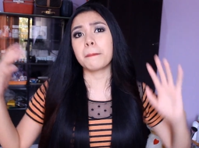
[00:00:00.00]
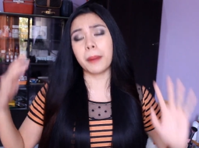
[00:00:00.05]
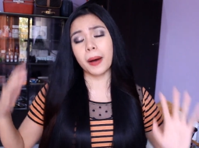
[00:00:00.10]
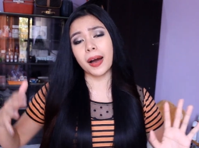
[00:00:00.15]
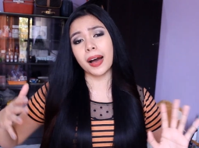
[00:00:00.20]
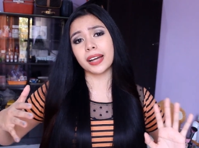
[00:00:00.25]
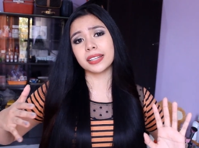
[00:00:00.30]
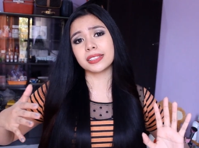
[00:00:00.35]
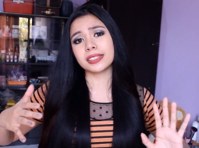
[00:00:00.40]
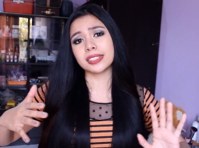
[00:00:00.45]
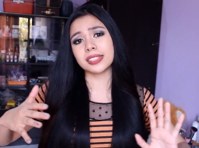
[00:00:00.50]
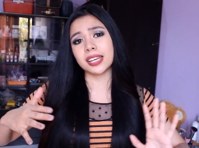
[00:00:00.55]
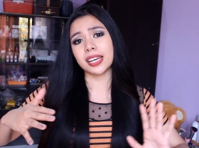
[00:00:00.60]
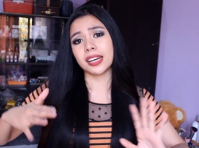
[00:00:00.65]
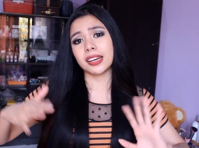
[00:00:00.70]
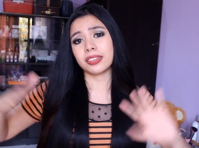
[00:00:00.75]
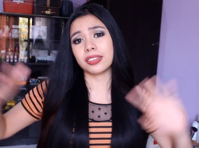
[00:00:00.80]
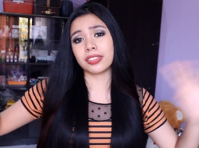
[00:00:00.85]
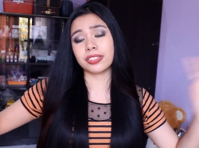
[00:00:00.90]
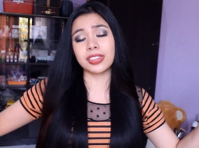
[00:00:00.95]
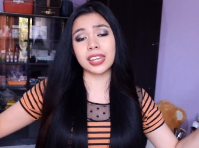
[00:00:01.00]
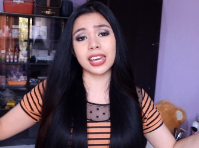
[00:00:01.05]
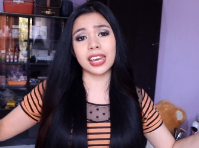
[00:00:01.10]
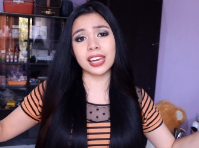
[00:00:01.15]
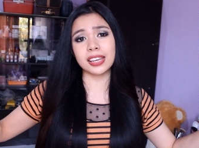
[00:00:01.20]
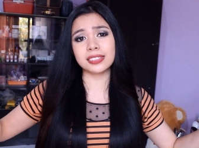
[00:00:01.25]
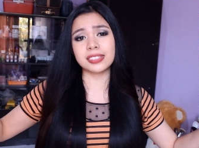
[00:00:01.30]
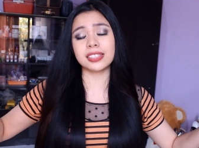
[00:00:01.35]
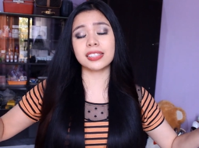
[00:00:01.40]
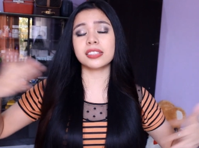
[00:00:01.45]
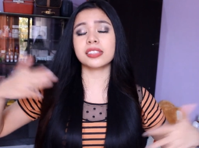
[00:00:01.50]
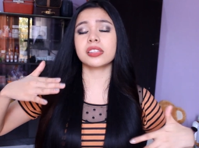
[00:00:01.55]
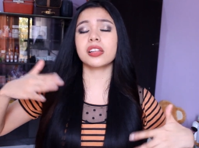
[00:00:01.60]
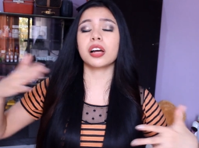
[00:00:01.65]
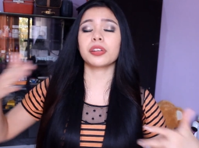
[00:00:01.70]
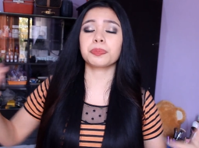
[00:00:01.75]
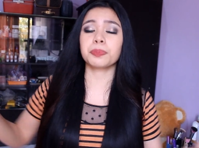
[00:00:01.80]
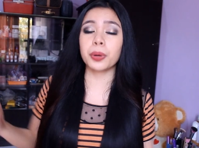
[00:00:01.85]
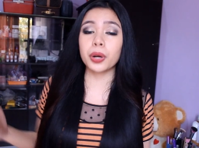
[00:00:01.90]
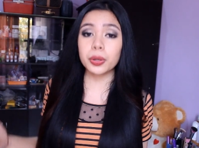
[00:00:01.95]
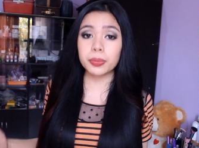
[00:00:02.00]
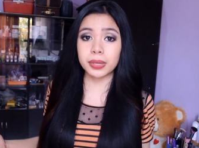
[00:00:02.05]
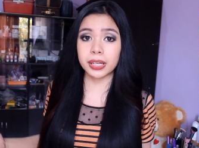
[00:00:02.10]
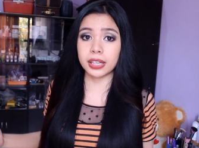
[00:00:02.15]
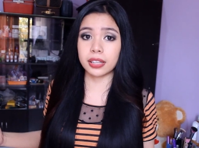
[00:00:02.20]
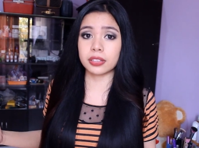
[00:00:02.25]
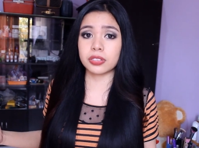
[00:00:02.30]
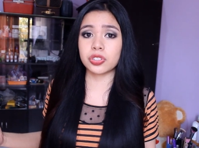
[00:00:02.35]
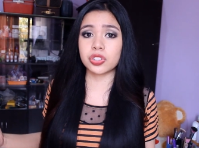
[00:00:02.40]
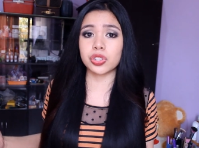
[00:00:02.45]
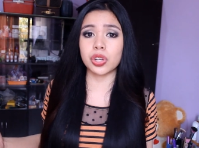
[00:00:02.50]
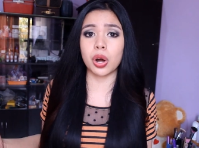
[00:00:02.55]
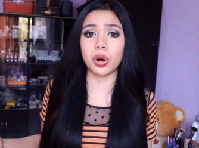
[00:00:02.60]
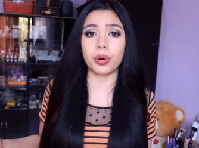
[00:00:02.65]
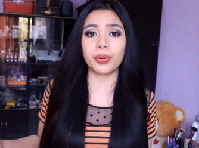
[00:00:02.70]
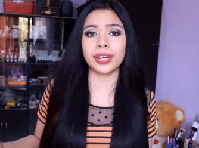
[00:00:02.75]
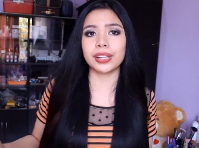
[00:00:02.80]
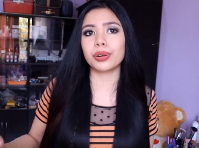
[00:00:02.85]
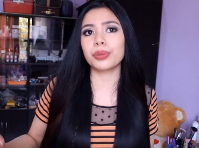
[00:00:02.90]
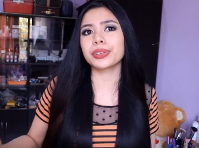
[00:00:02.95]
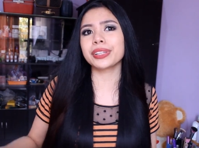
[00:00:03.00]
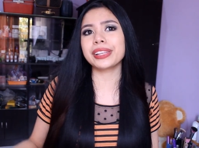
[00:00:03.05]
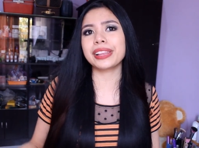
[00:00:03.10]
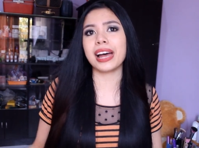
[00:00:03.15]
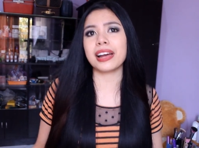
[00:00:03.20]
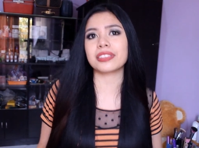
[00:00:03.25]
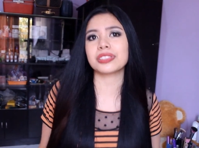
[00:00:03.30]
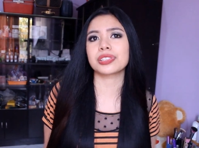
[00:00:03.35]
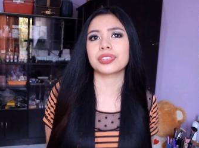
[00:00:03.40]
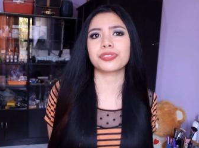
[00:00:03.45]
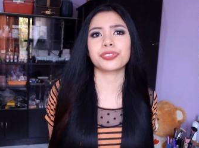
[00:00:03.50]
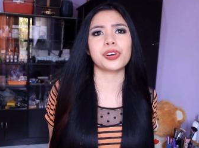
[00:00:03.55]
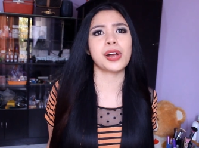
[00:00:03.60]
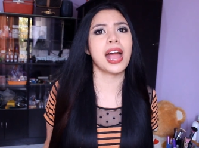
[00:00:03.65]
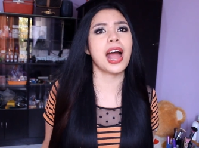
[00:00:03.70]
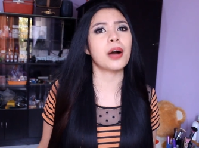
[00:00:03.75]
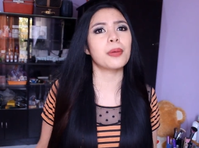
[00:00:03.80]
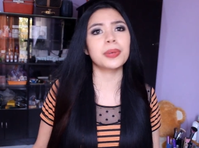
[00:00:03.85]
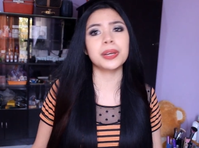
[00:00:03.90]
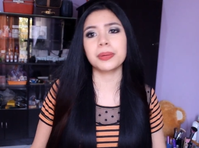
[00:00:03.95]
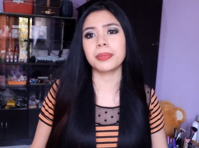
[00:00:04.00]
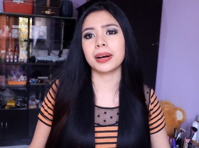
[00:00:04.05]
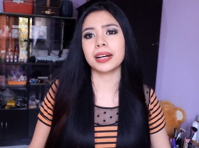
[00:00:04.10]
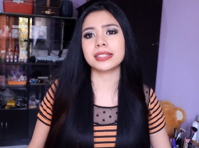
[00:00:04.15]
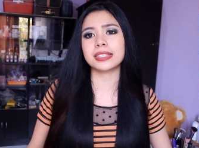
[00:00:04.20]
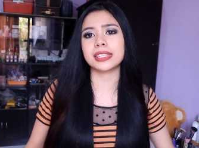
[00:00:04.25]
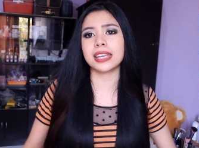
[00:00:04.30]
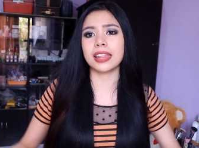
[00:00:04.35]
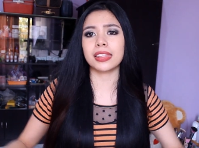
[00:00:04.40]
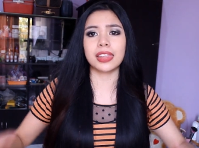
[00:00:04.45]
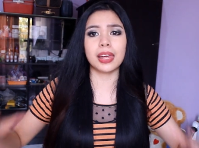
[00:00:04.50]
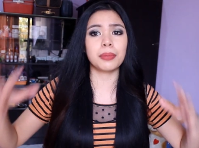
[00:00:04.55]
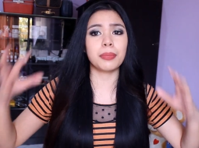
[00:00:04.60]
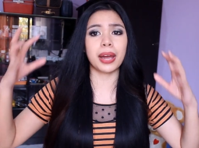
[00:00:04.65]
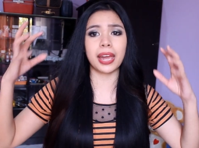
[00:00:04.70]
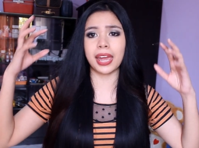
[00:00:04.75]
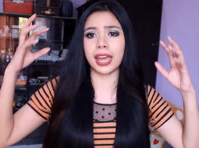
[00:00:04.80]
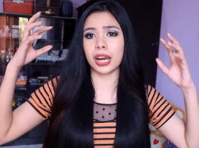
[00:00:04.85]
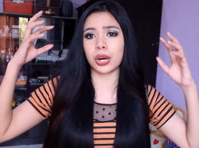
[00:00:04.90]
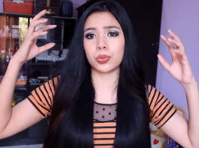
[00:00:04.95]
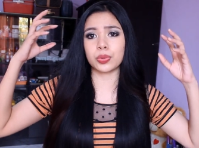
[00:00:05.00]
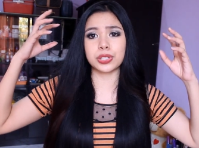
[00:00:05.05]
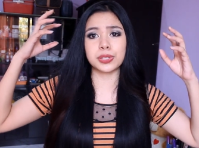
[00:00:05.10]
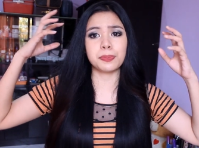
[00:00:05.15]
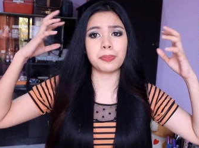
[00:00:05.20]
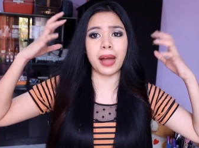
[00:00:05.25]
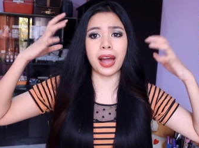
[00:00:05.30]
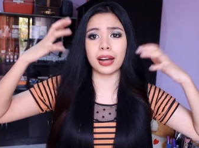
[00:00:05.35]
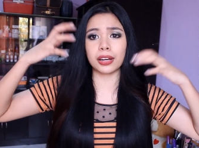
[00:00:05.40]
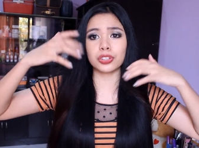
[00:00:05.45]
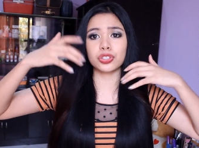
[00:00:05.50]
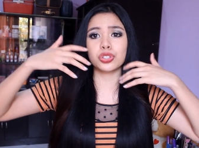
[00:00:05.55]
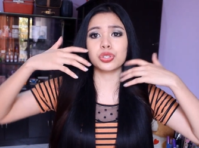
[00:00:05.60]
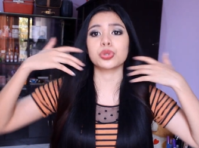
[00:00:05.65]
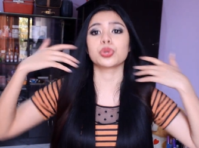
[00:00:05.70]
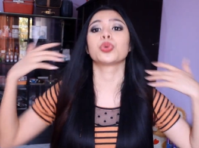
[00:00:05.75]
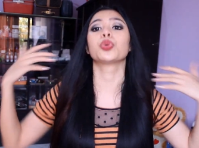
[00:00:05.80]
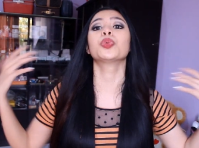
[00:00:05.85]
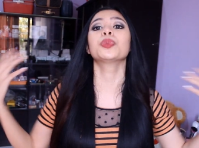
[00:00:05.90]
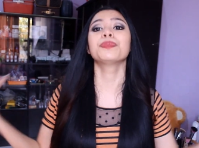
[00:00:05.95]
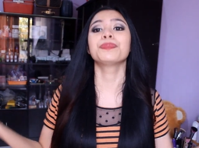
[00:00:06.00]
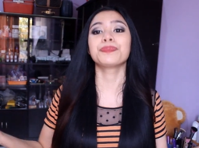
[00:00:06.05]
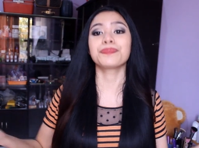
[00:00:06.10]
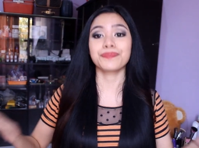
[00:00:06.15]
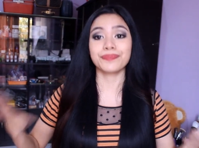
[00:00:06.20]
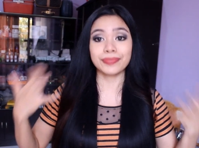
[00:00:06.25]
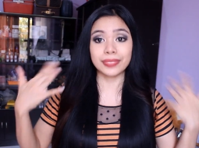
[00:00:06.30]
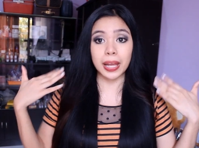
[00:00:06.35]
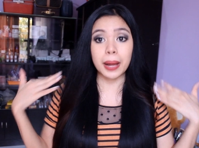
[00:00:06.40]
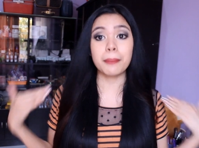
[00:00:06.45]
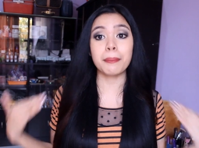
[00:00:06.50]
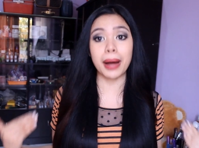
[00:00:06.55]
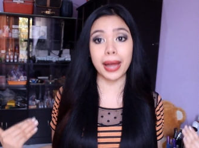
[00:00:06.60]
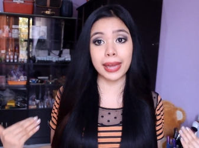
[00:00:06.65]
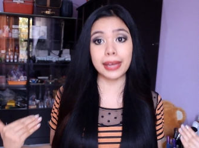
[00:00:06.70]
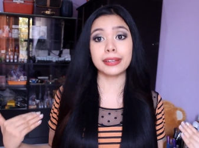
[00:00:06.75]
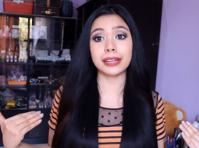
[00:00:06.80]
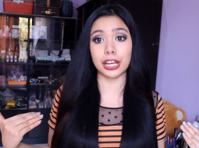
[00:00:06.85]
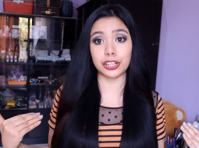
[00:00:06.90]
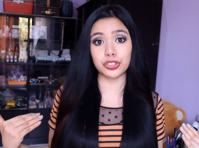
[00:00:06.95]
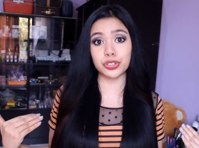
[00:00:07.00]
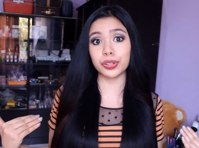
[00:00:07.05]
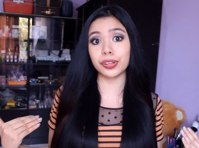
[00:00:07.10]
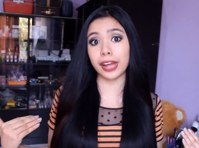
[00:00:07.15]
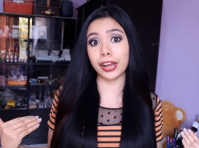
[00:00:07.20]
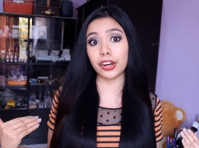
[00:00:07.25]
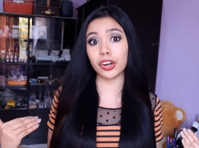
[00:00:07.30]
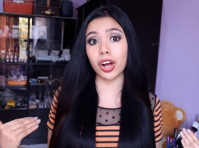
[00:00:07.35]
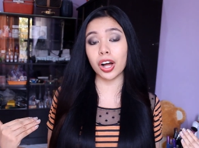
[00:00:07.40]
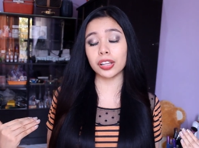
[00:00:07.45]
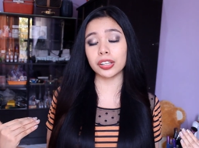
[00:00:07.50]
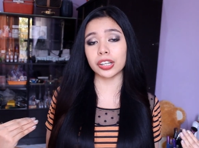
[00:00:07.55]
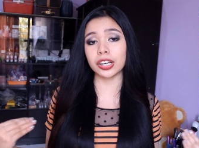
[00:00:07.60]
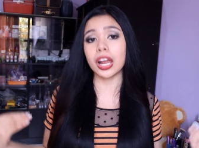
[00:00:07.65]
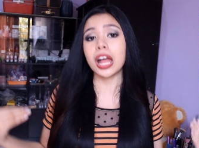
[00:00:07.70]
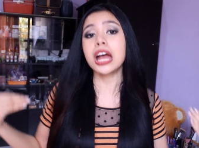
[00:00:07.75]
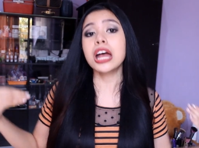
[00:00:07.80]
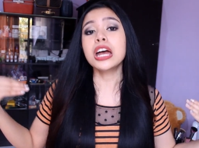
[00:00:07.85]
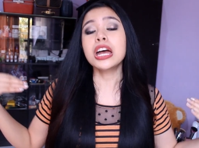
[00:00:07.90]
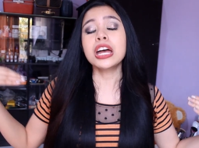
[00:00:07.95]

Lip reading: But the thing is, it's not permanent. So it only lasted for how many months, and then my hair was back to my natural hair color.